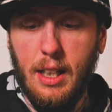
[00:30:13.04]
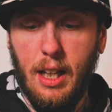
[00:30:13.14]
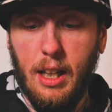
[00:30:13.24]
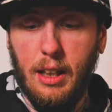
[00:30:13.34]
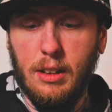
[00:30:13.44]

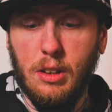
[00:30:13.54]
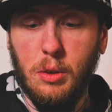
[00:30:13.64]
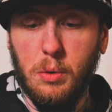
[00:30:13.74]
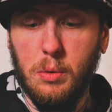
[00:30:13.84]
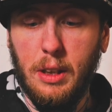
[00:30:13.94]
And
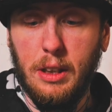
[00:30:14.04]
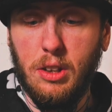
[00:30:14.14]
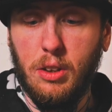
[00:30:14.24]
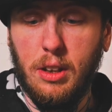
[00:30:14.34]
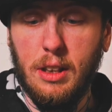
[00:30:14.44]
it
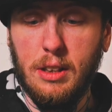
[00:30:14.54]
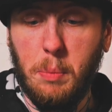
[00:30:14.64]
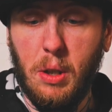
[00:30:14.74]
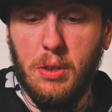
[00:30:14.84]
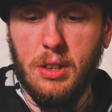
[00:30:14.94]
took this
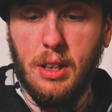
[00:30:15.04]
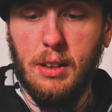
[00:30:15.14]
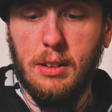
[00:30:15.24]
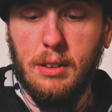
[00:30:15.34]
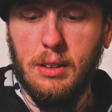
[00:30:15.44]

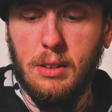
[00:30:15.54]
person